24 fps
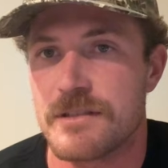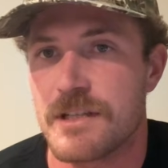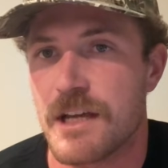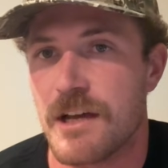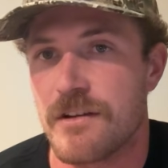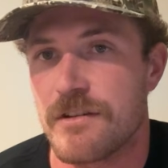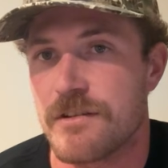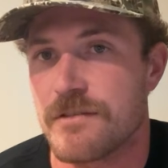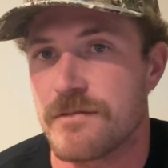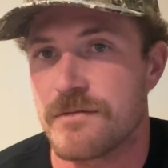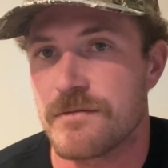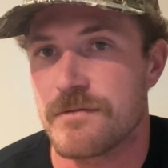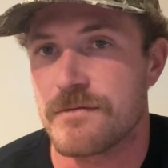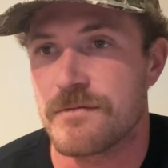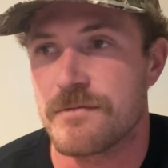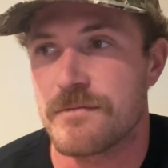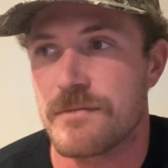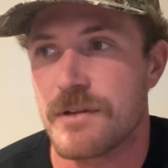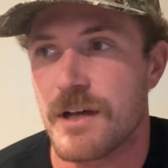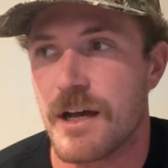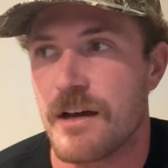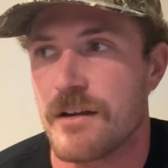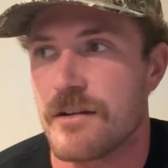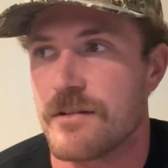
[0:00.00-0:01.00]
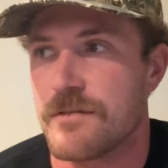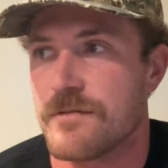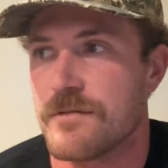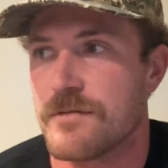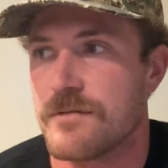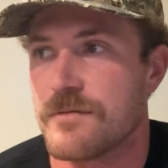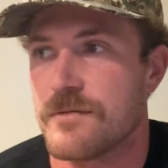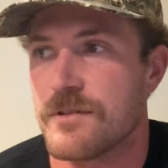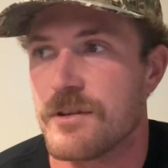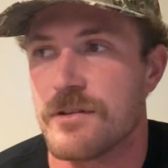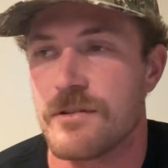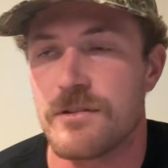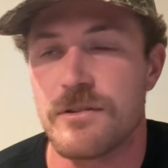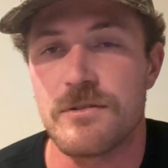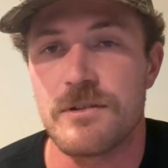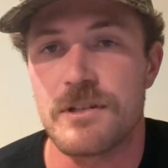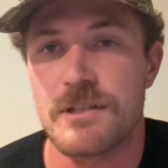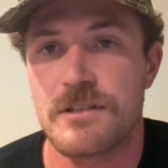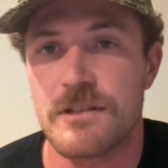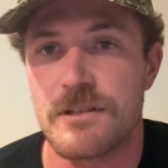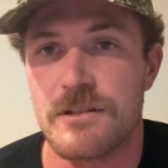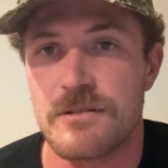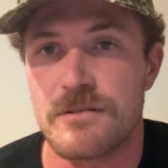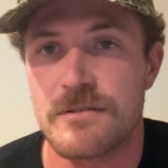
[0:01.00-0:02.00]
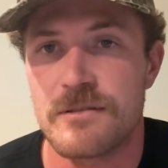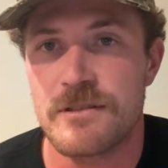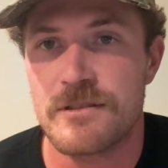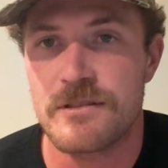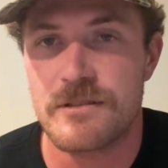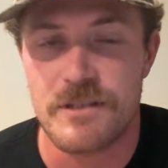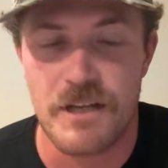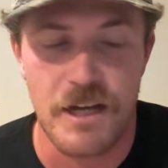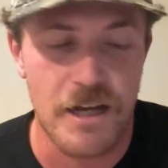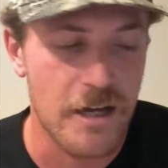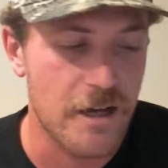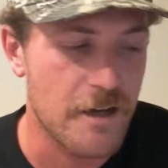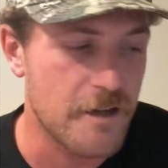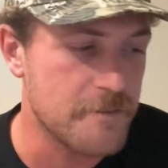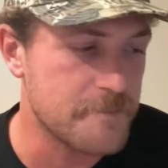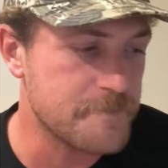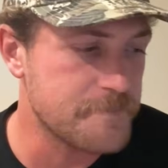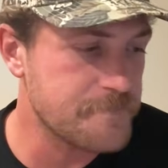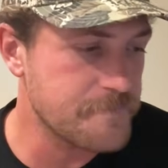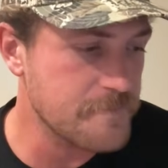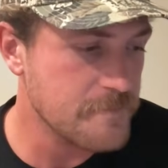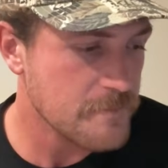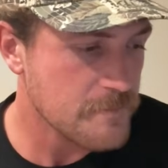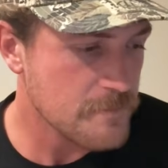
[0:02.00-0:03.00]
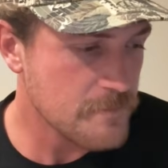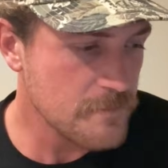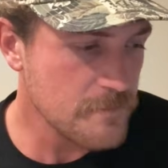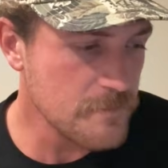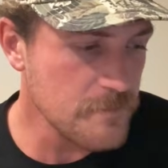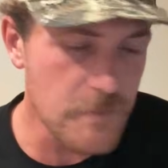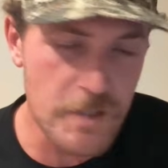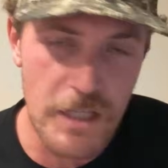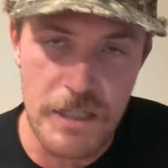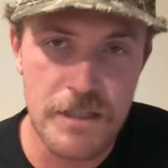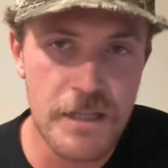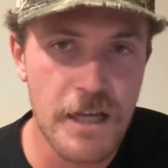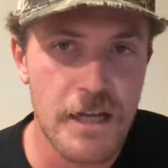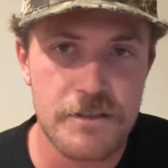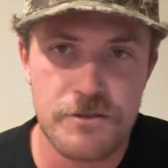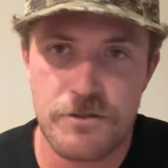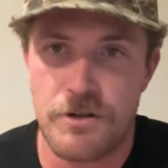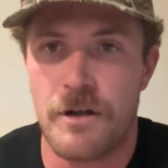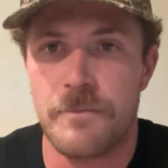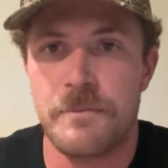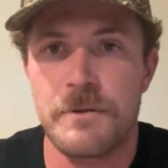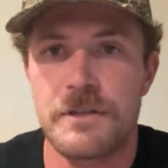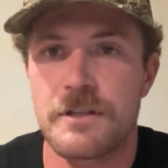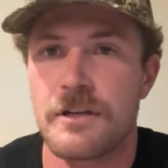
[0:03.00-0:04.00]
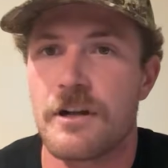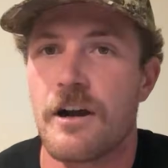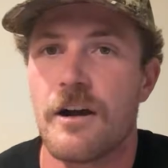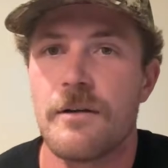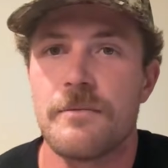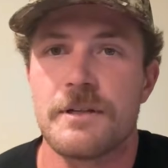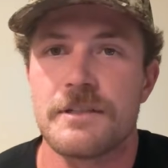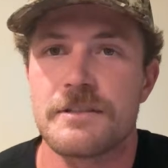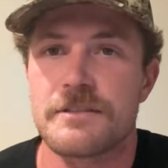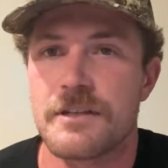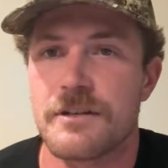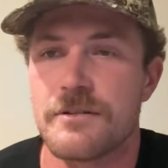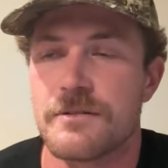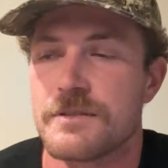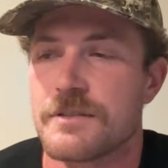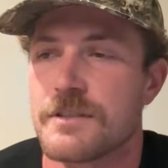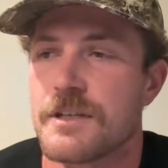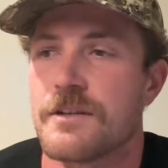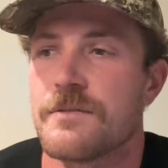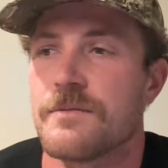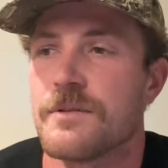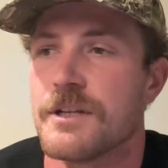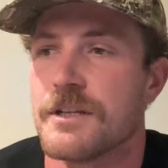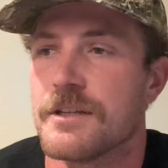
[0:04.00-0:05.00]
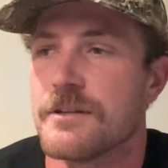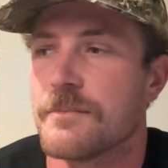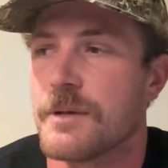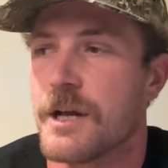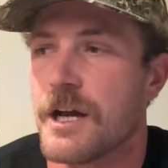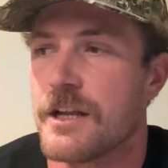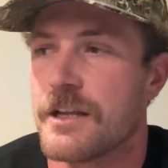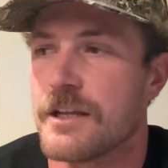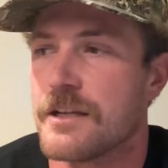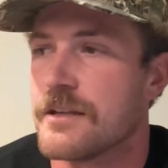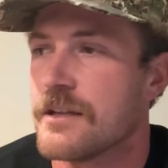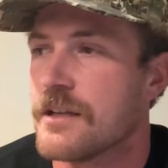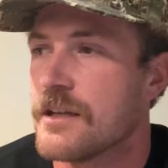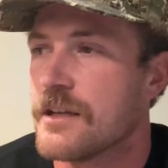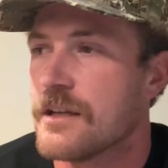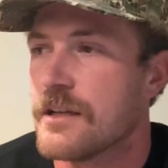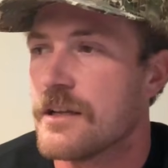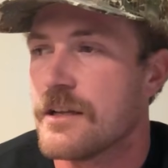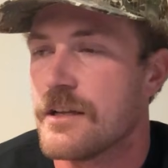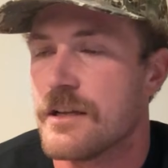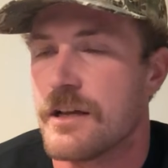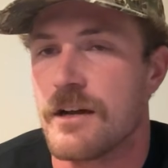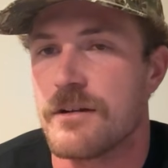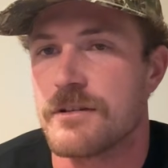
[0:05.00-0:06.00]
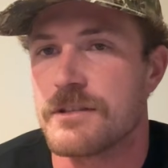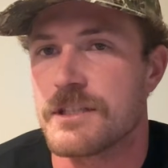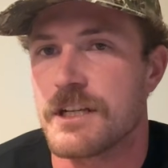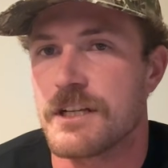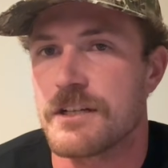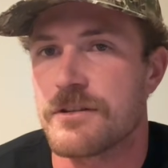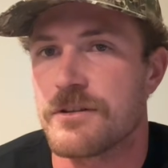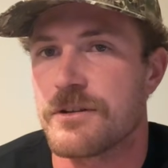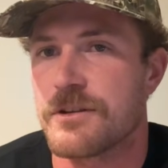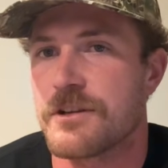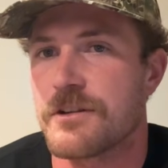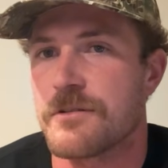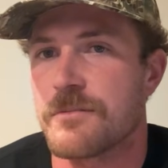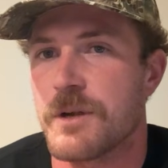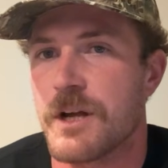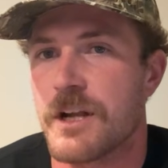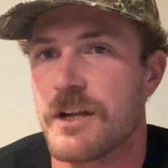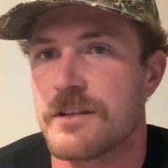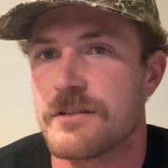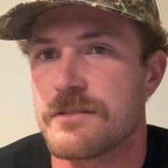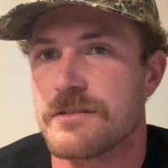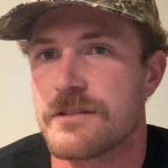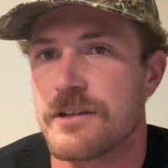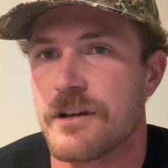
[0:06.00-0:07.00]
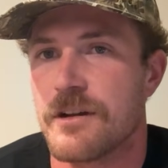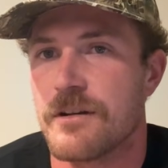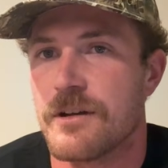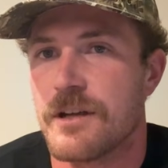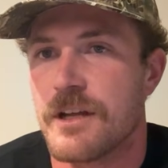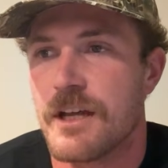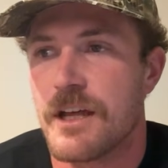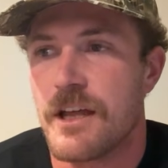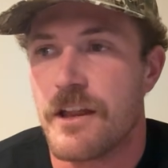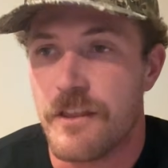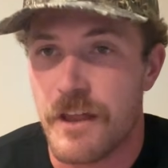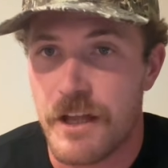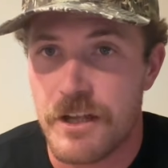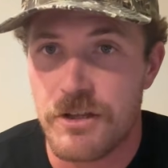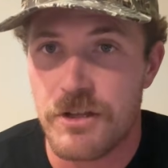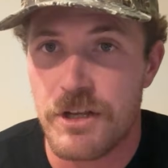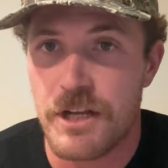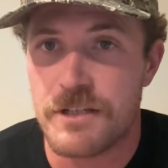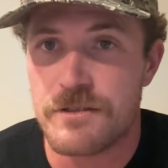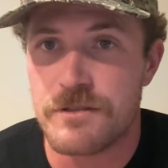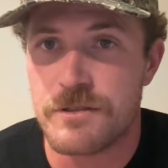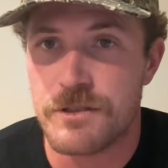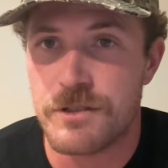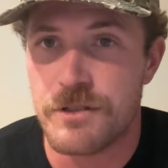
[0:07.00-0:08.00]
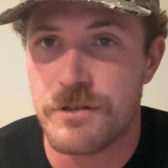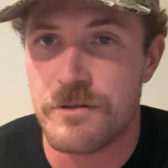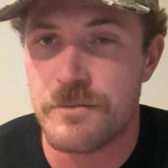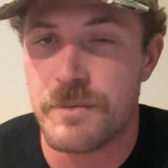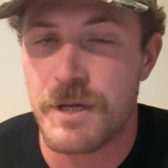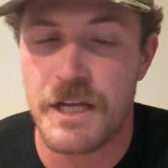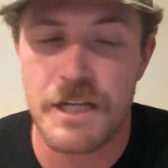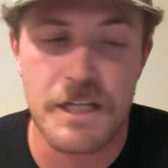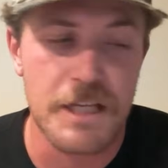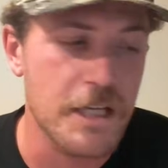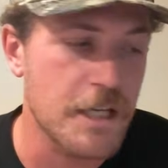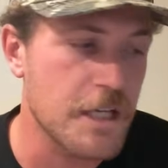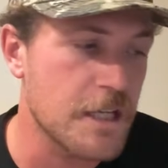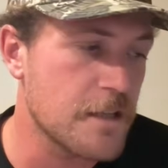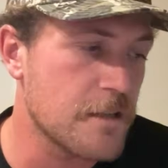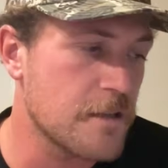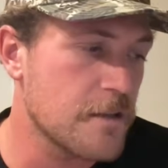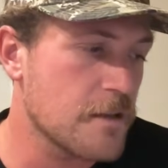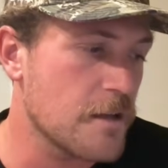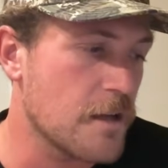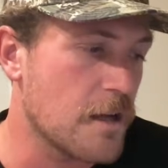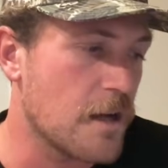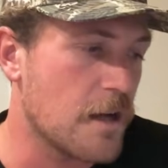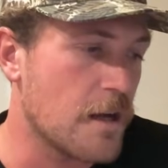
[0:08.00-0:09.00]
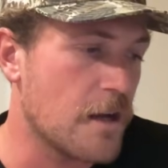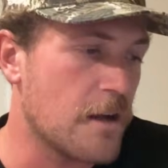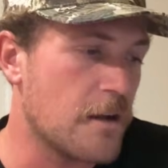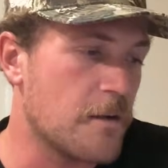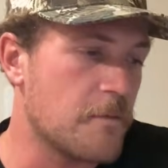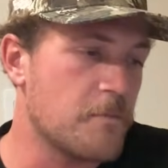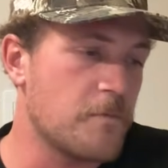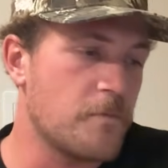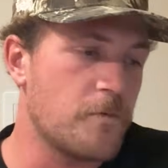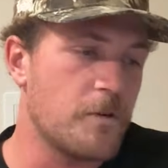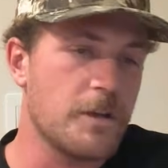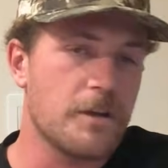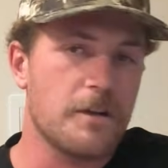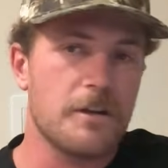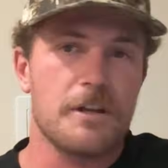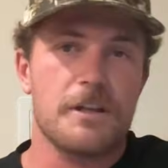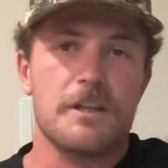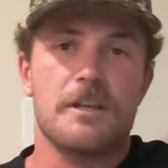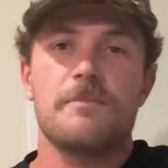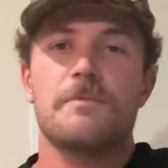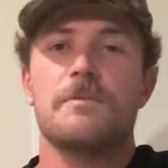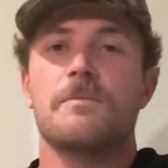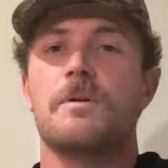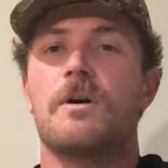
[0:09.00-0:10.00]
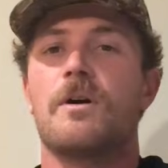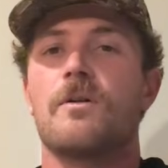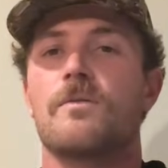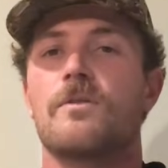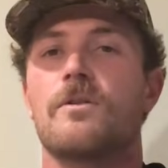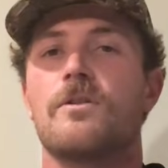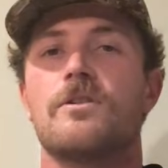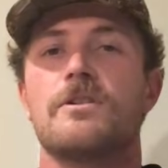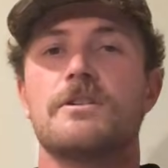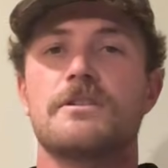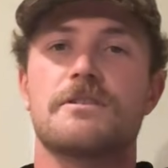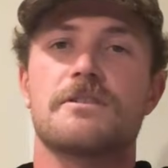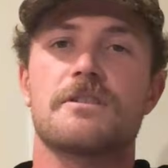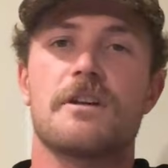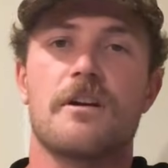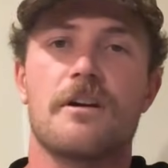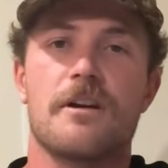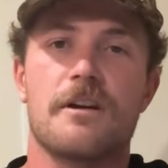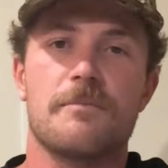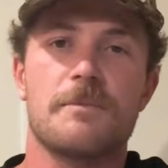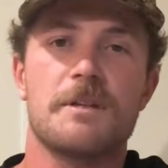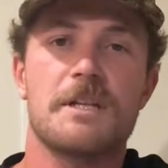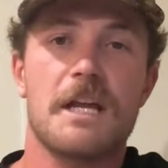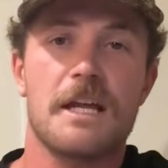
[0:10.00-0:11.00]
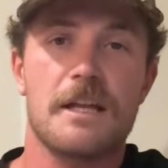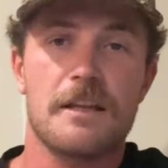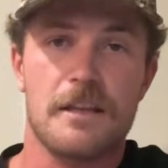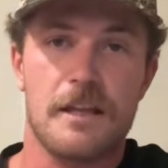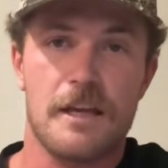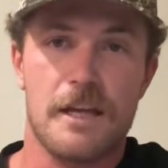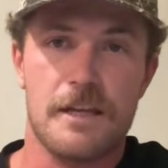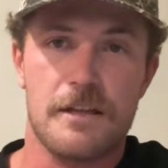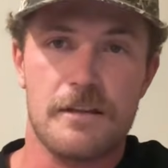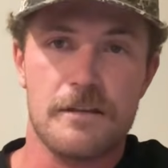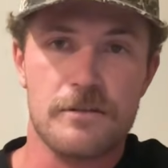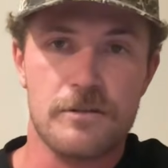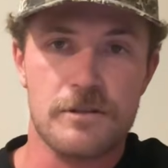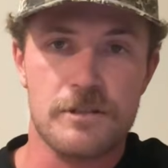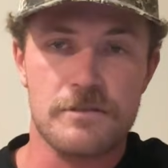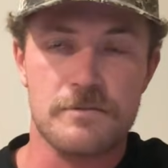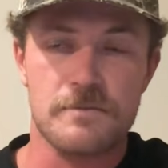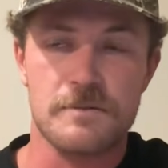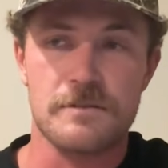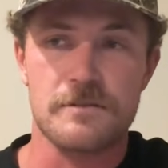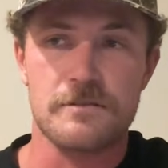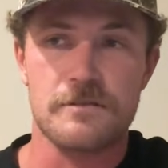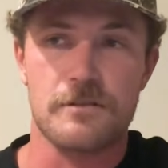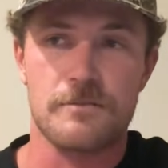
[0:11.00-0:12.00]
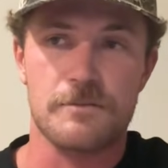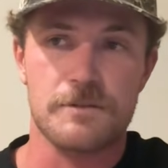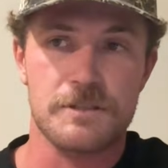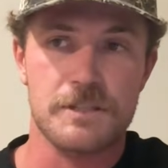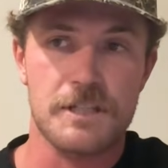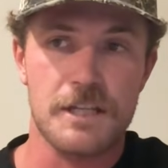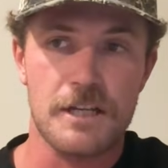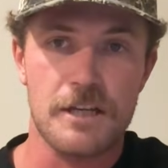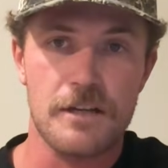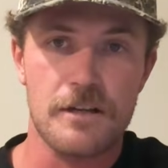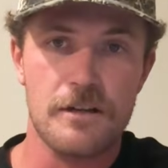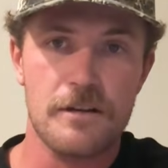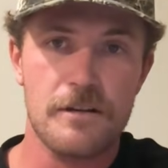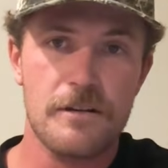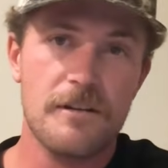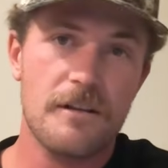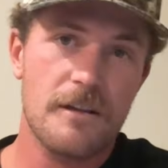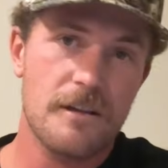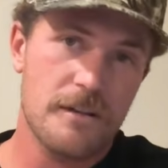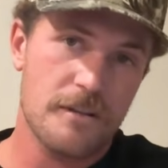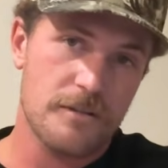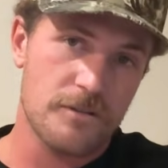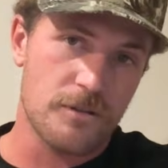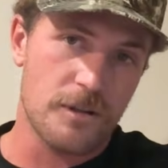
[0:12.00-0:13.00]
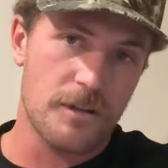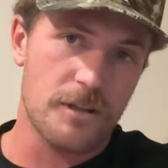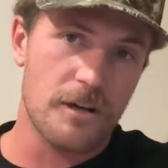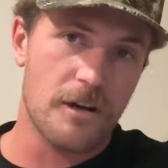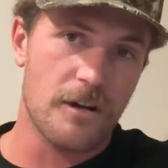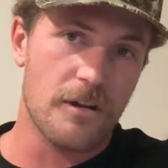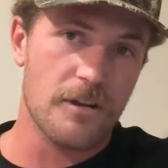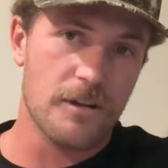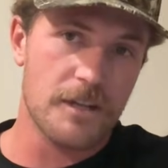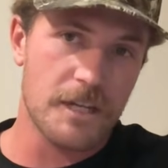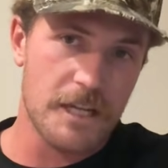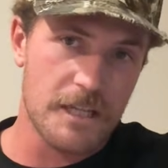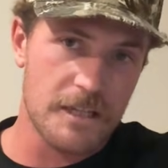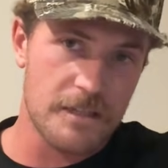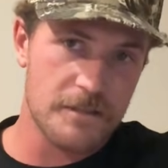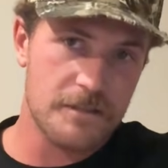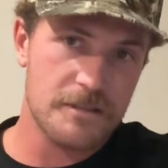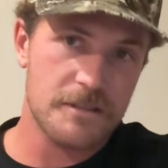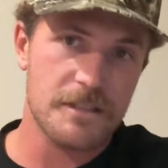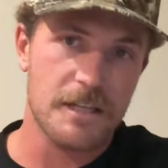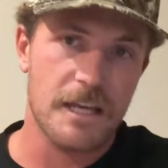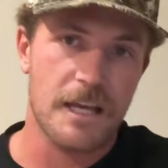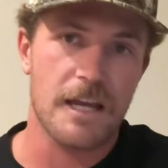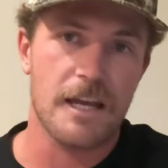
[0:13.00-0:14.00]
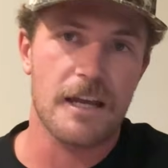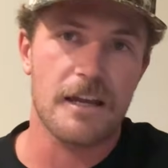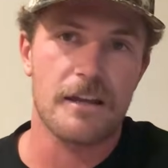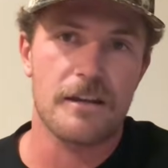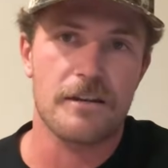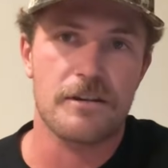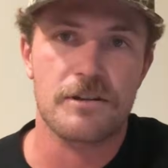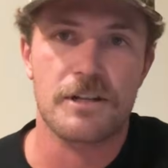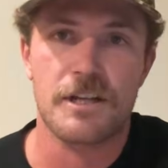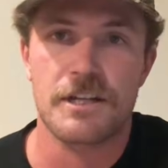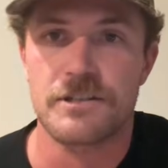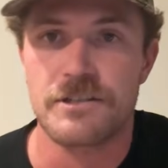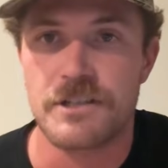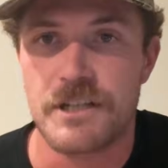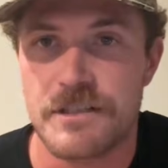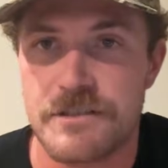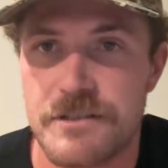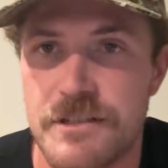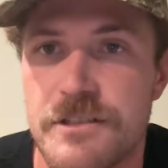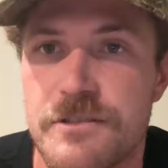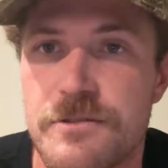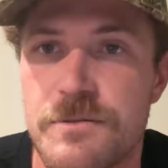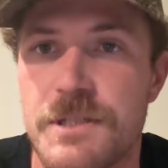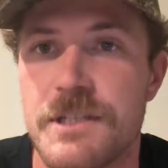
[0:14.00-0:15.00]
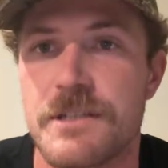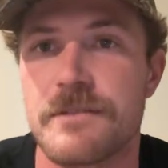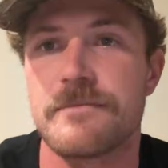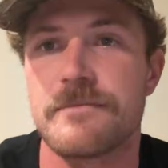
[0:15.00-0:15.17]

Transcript: out of the Looney Tunes, yeah, drop it in the comments. I always like reading about it. I always like learning about it. So thank you guys for tuning back in. We're going to keep the ball rolling. Sorry I'm a day late. Christmas is almost here. Enjoy the holidays, and I'll catch you guys next week.